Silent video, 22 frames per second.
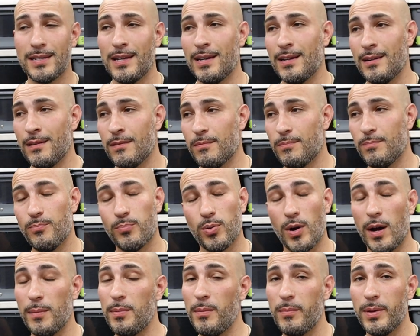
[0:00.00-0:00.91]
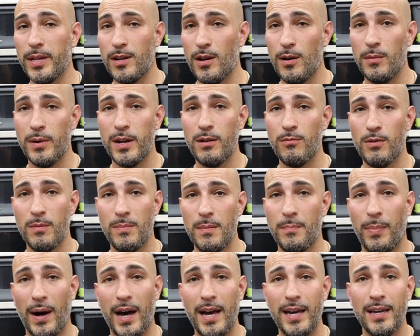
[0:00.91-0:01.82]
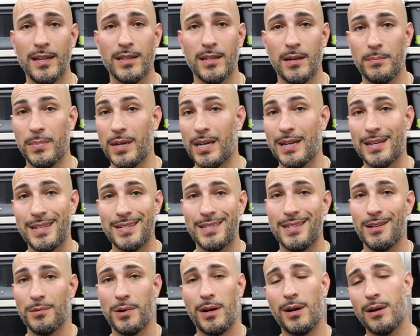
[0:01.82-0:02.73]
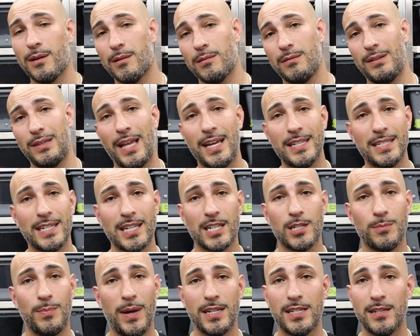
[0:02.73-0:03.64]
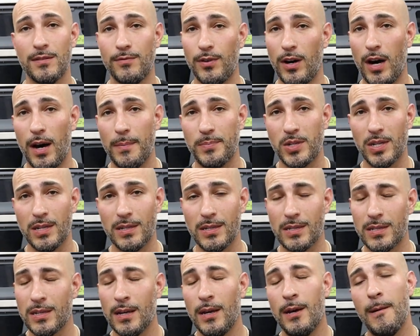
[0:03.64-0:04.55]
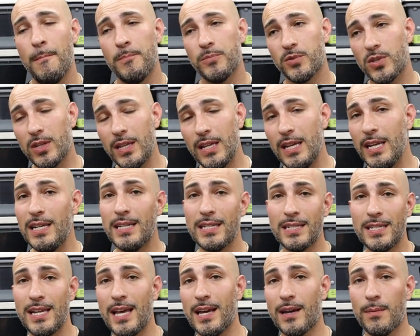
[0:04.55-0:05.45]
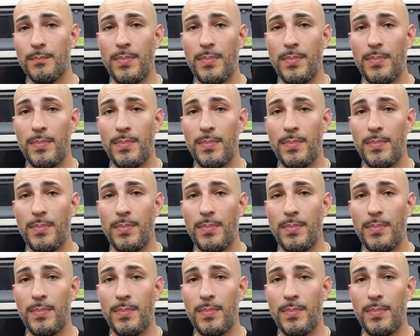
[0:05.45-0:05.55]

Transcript: then probably nobody would be buying them because there are less expensive options. So they need to stay